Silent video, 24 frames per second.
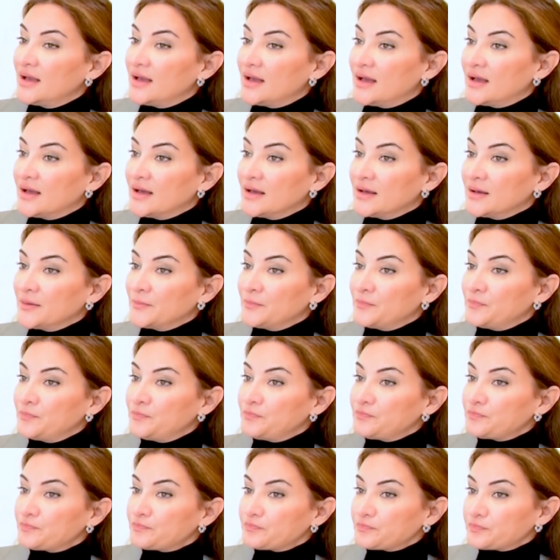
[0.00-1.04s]

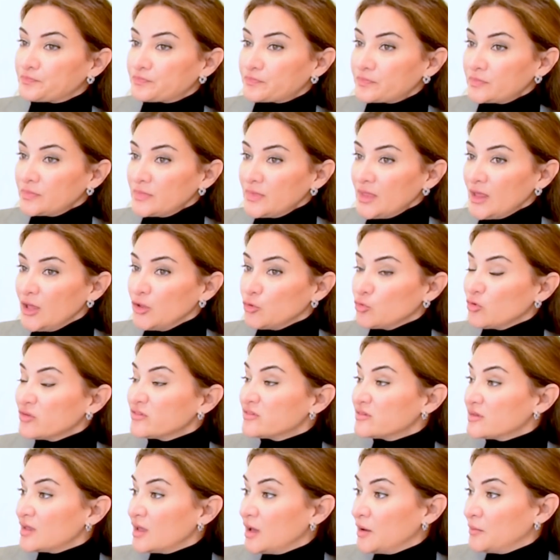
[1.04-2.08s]
Um, it
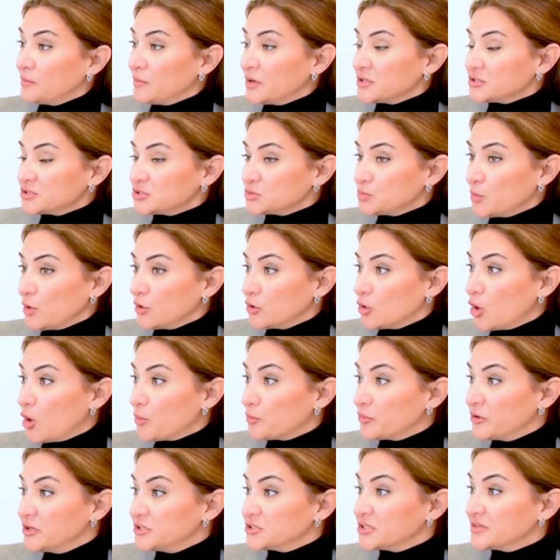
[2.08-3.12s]
was a much smaller
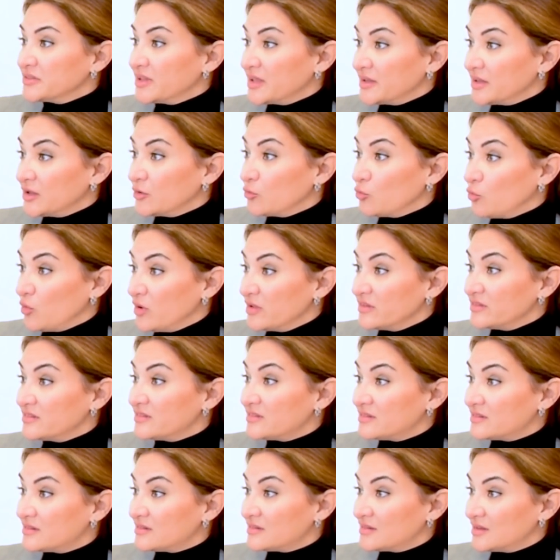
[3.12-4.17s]
operation than it
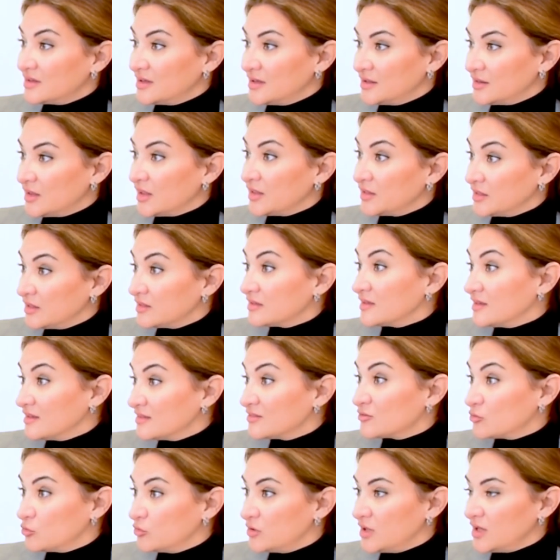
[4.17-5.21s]
was than it
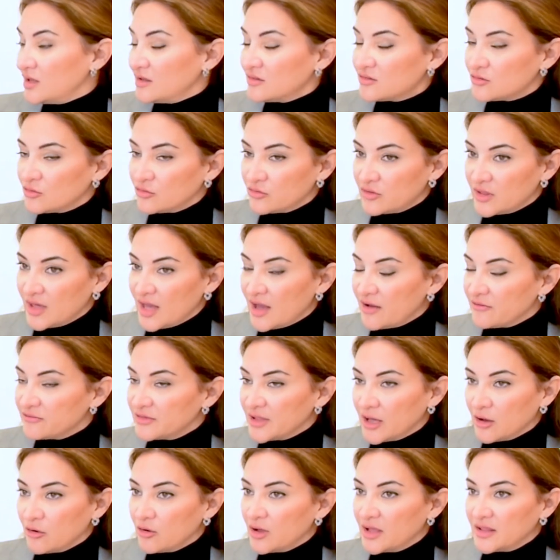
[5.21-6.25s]
is today. So they have
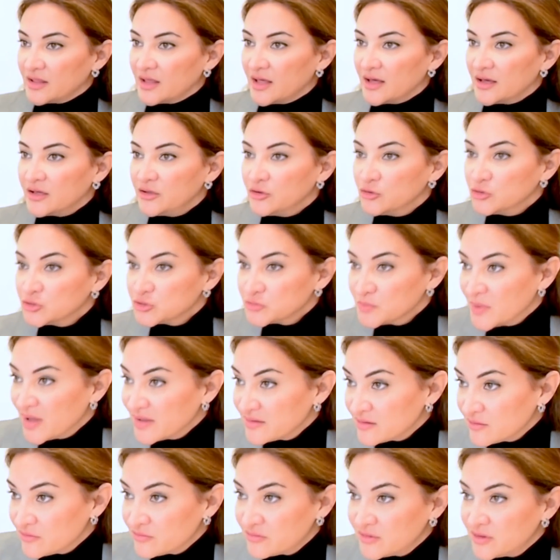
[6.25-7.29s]
now a huge,
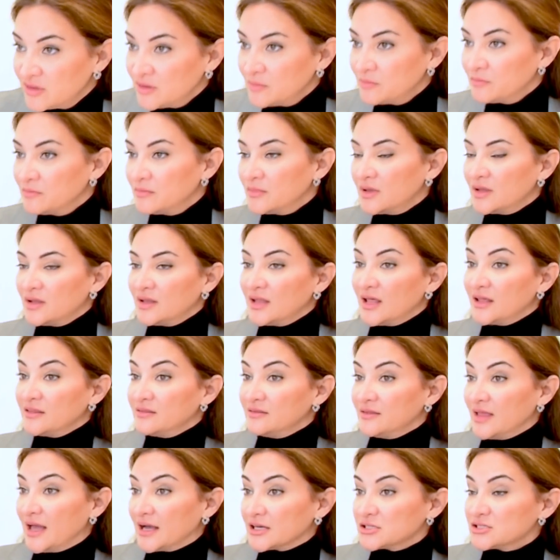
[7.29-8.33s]
massive team
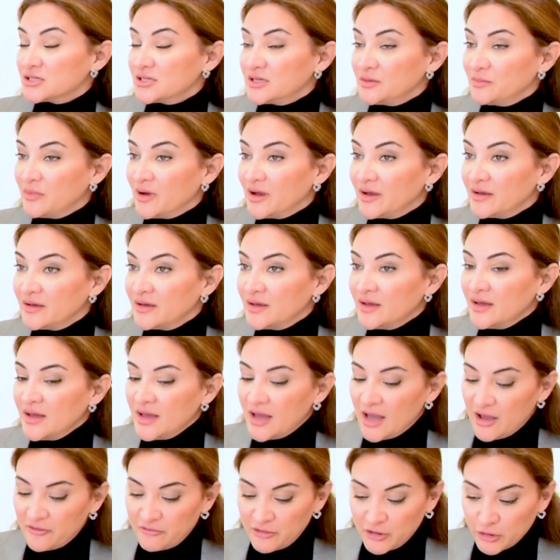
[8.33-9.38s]
led actually by
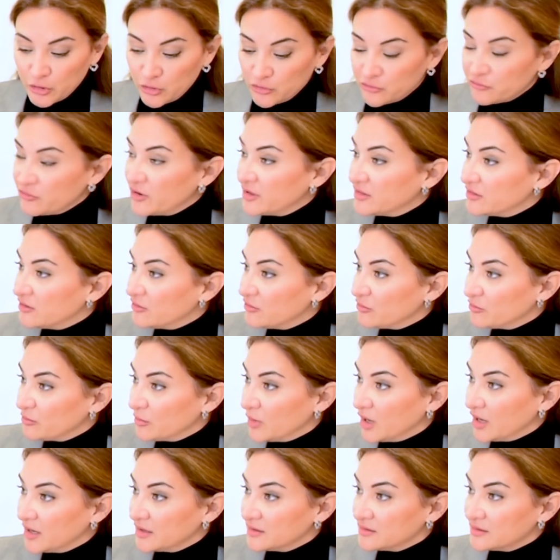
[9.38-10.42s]
a very good friend of
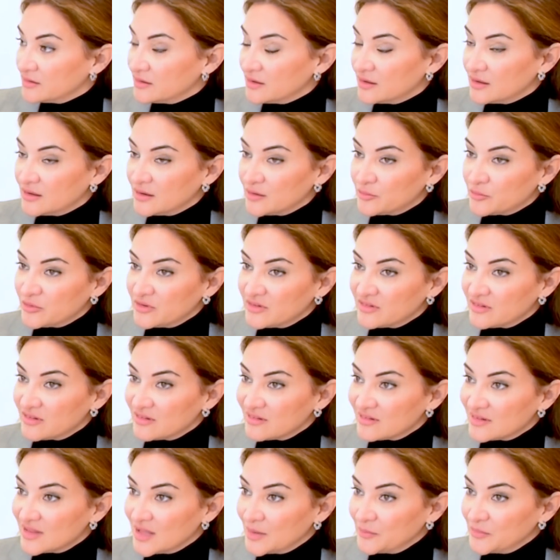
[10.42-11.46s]
mine, uh,
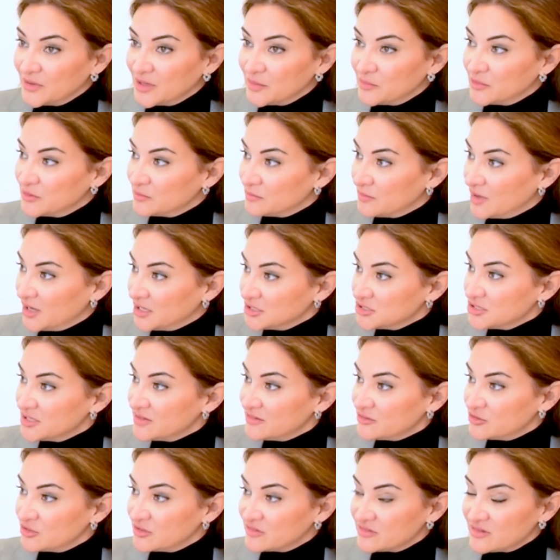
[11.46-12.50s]
Princess Lamia bint
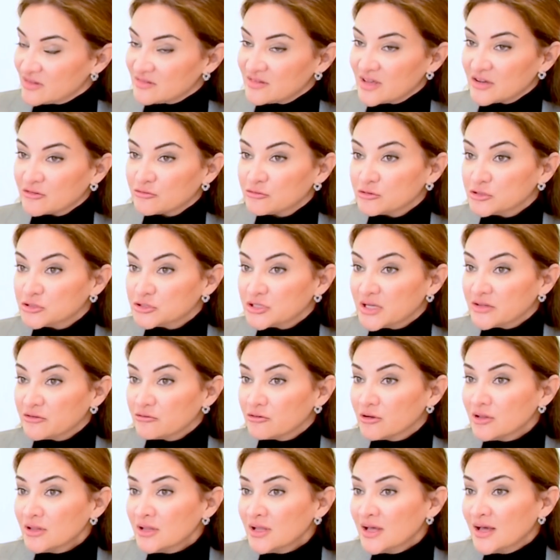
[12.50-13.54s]
Majid. She's the Secretary
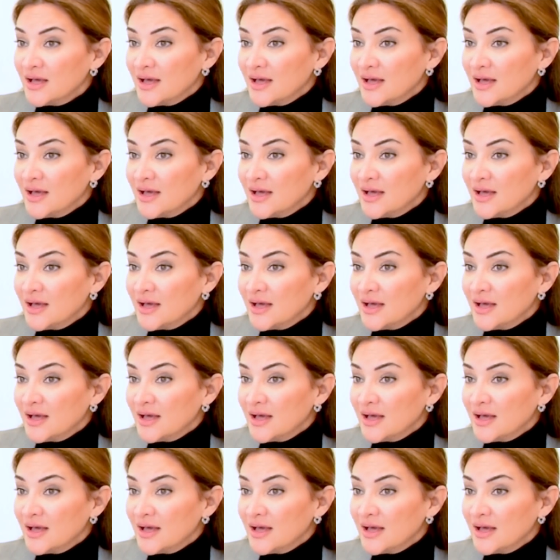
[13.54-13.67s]
General.